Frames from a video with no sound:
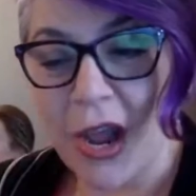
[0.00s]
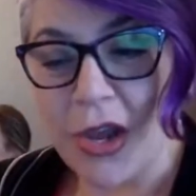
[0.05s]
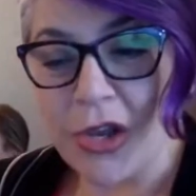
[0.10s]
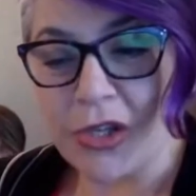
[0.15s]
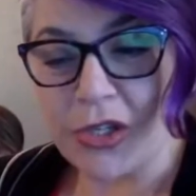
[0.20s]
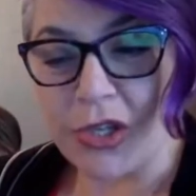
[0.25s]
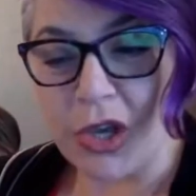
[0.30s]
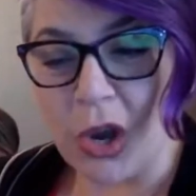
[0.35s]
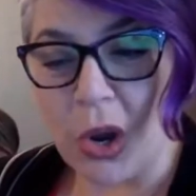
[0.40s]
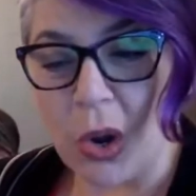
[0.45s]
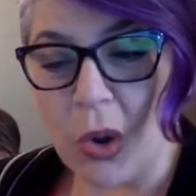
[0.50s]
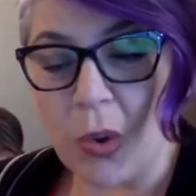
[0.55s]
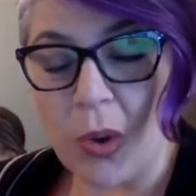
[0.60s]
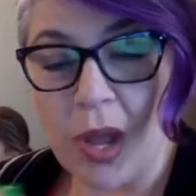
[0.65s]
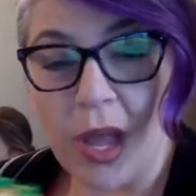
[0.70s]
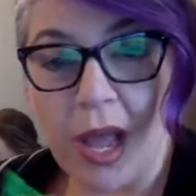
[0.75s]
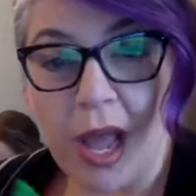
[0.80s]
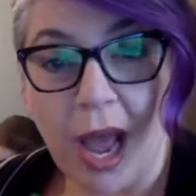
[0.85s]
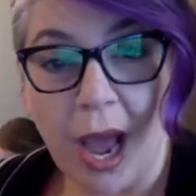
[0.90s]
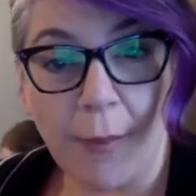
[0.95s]
So
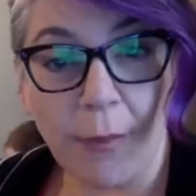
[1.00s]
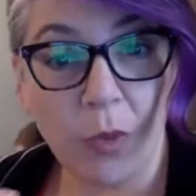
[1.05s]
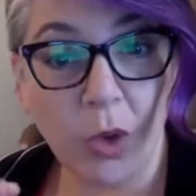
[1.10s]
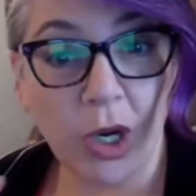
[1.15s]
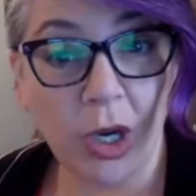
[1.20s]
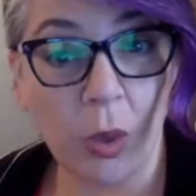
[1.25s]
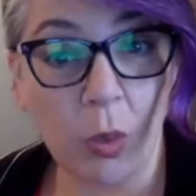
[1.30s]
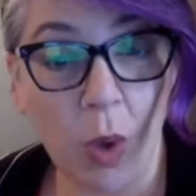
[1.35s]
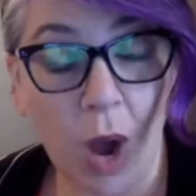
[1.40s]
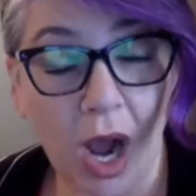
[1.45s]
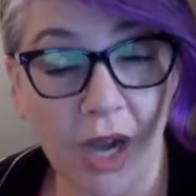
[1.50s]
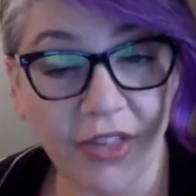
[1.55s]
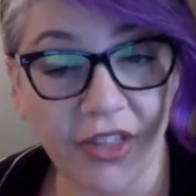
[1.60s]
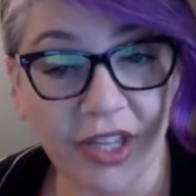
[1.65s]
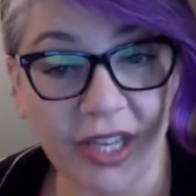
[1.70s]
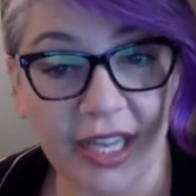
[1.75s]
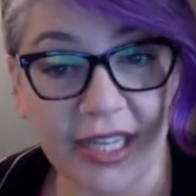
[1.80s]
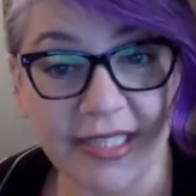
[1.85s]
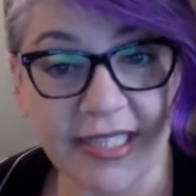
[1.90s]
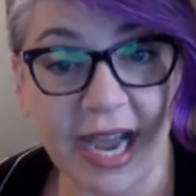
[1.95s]
um, we're gonna walk the
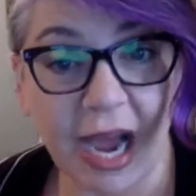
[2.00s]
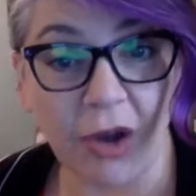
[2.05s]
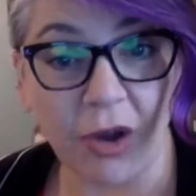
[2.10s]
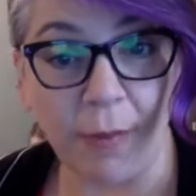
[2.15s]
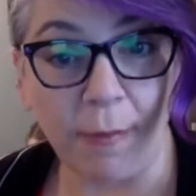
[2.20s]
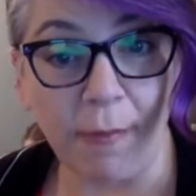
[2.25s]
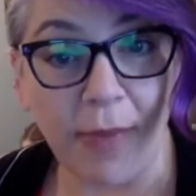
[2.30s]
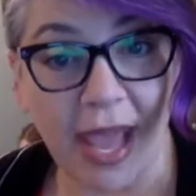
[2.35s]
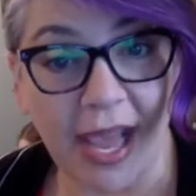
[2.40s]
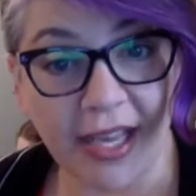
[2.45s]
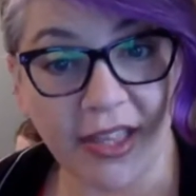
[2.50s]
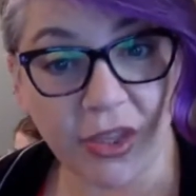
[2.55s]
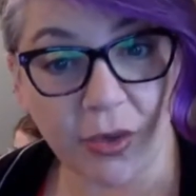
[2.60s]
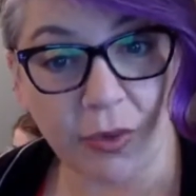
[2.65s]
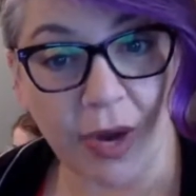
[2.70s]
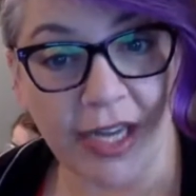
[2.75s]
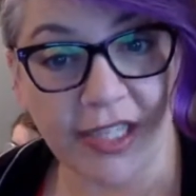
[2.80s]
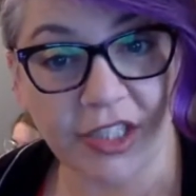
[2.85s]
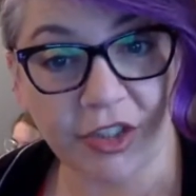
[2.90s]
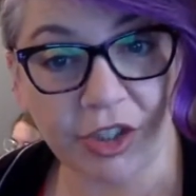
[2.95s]
kids how to make the
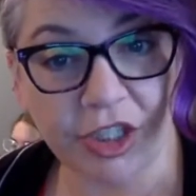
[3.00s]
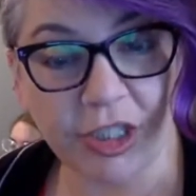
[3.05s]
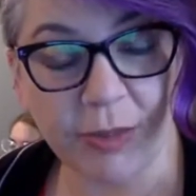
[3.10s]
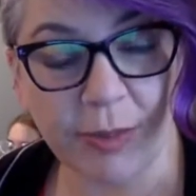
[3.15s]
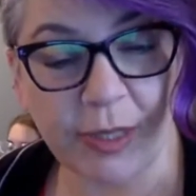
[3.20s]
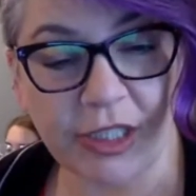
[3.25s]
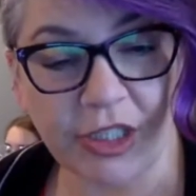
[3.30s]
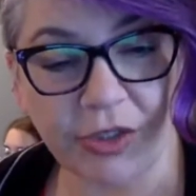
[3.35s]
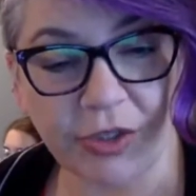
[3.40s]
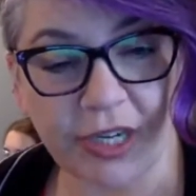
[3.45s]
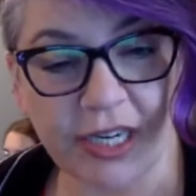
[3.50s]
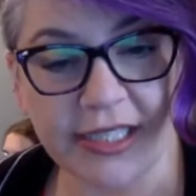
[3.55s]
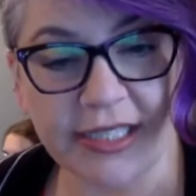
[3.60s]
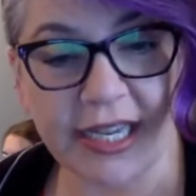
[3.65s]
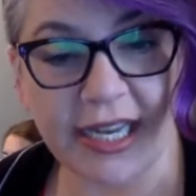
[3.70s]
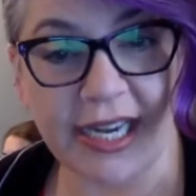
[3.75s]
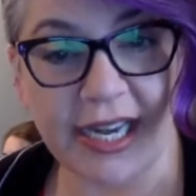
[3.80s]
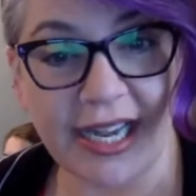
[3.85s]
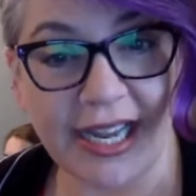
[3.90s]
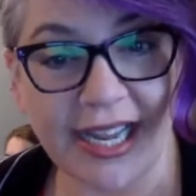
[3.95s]
Rice Krispie treats,
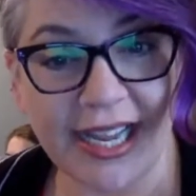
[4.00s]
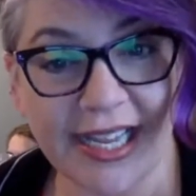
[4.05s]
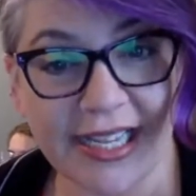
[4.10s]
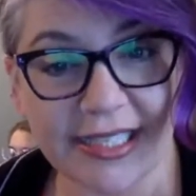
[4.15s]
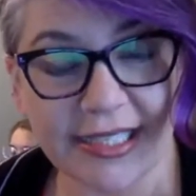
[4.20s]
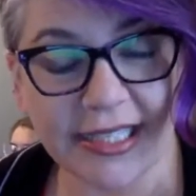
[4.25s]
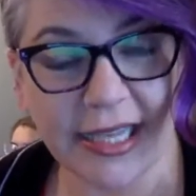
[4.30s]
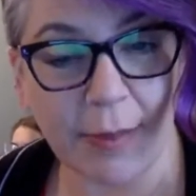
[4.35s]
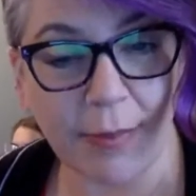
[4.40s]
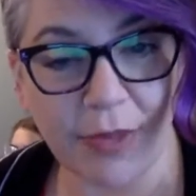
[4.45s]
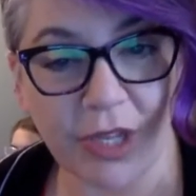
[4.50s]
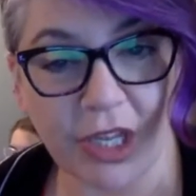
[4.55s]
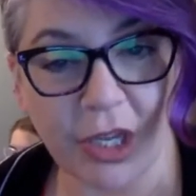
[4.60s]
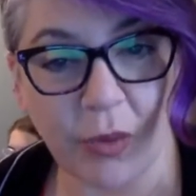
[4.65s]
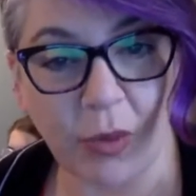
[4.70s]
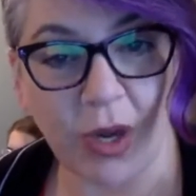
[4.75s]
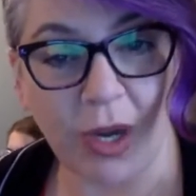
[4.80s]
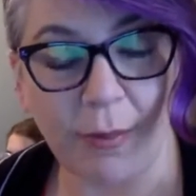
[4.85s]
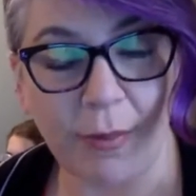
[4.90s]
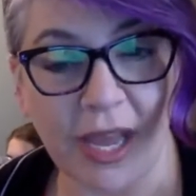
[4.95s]
and it is something you
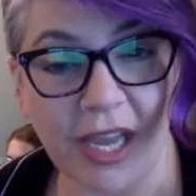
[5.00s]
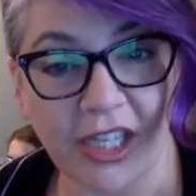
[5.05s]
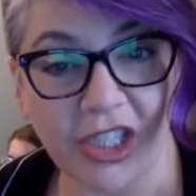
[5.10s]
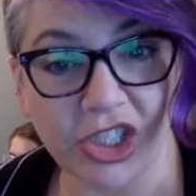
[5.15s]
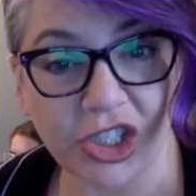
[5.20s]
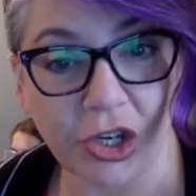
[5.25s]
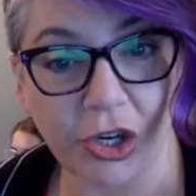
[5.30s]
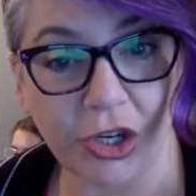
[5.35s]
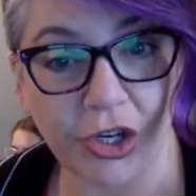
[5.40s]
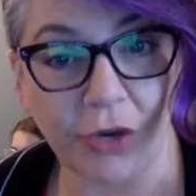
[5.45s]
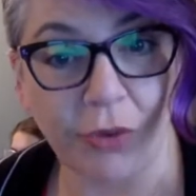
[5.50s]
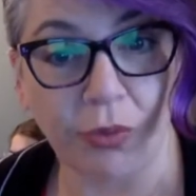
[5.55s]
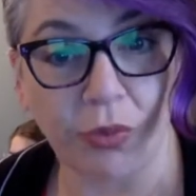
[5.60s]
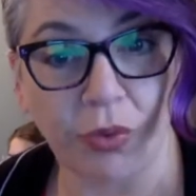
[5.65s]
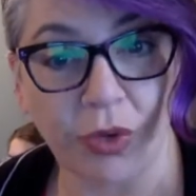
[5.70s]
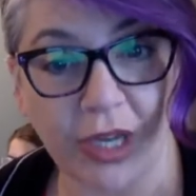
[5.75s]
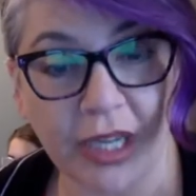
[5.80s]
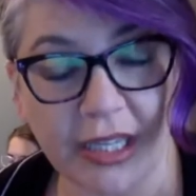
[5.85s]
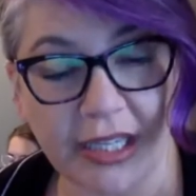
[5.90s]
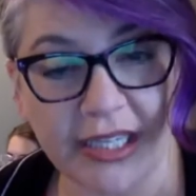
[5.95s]
wanna make sure you're
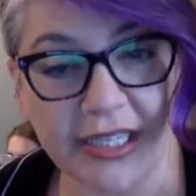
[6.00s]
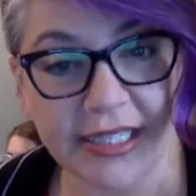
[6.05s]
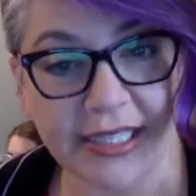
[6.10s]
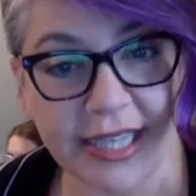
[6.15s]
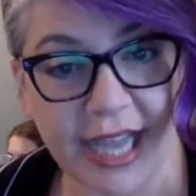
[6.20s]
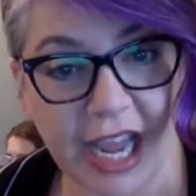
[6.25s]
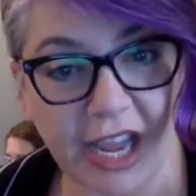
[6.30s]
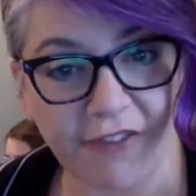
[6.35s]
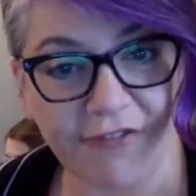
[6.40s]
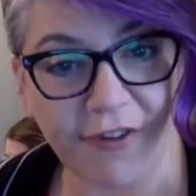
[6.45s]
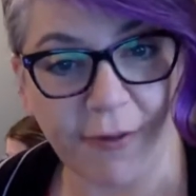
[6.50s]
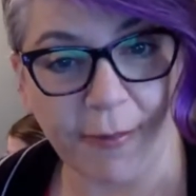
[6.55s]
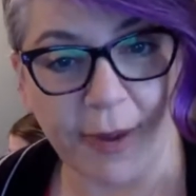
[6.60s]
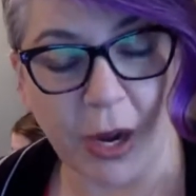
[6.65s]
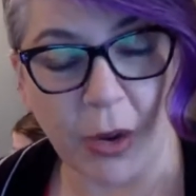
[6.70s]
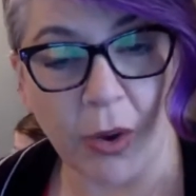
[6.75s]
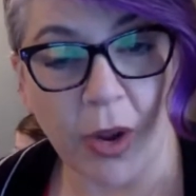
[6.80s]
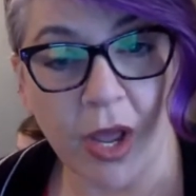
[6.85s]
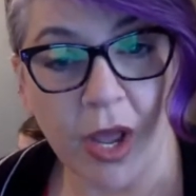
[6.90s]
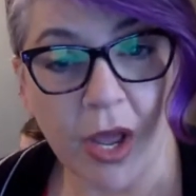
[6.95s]
really safe
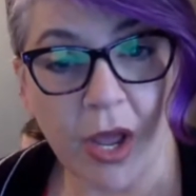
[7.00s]
about.